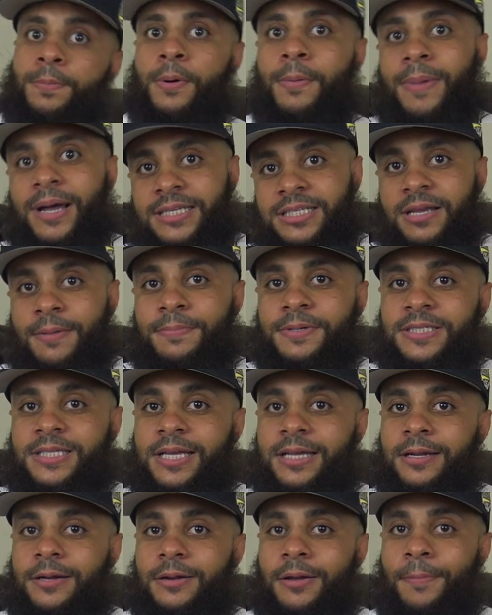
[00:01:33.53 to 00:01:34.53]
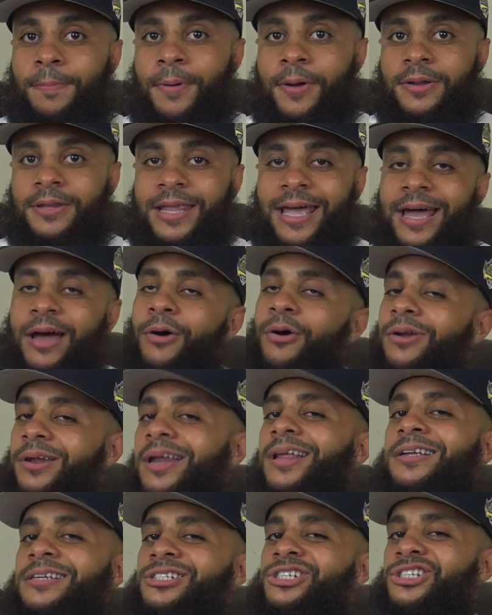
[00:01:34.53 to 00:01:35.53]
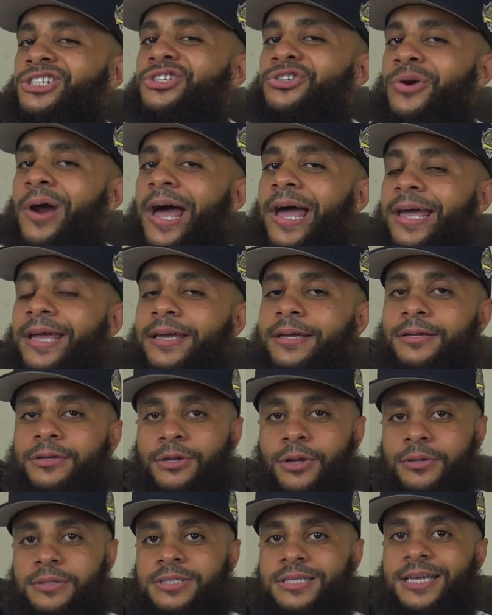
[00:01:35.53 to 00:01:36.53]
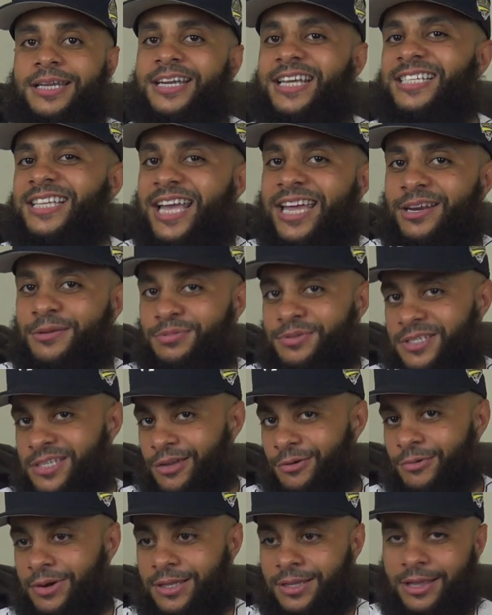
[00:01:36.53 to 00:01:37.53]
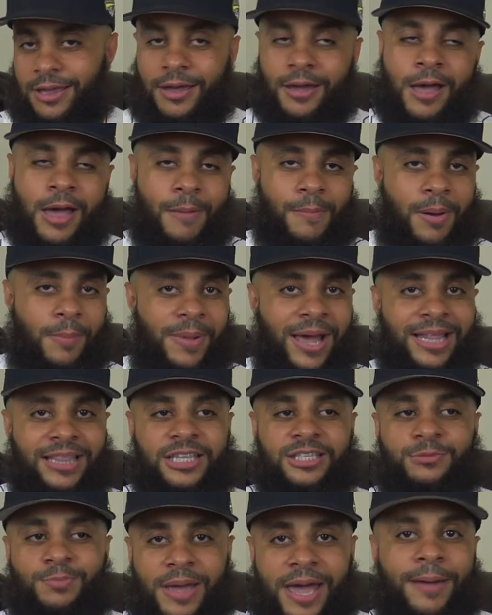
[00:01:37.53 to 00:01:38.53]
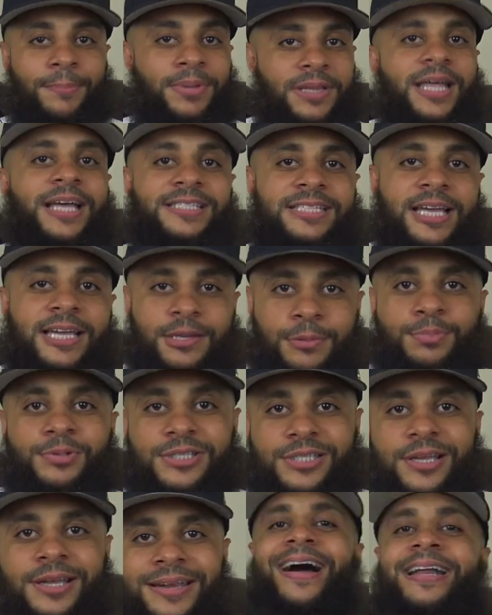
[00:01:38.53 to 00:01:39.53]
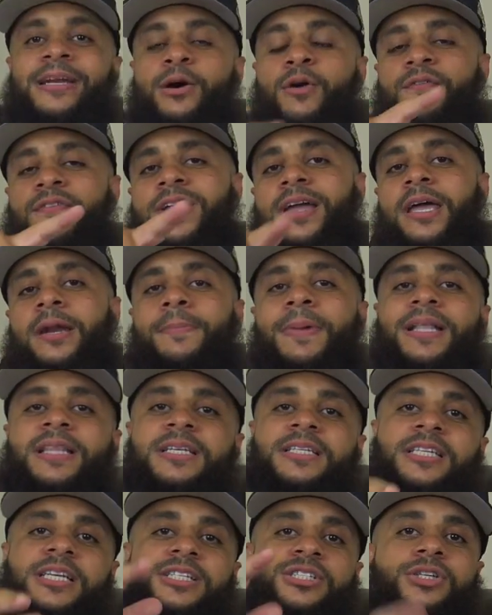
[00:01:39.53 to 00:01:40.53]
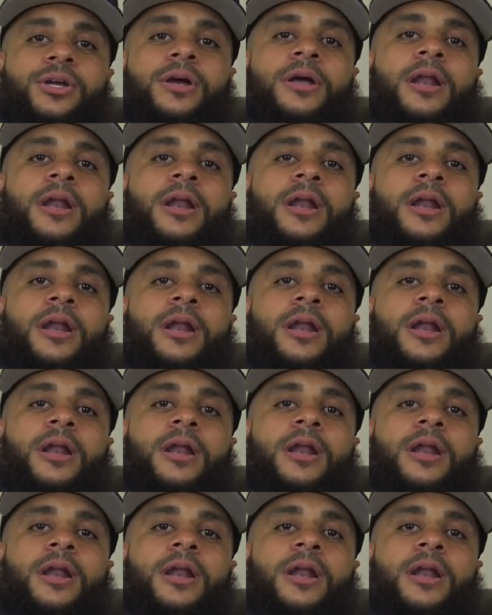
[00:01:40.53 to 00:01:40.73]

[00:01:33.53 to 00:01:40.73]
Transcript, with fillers: put my 10% percent upon that or let, just try it, you know what I'm saying? That's 80% right there. My math is bad, but that's 80%. And don't forget about the t-shirt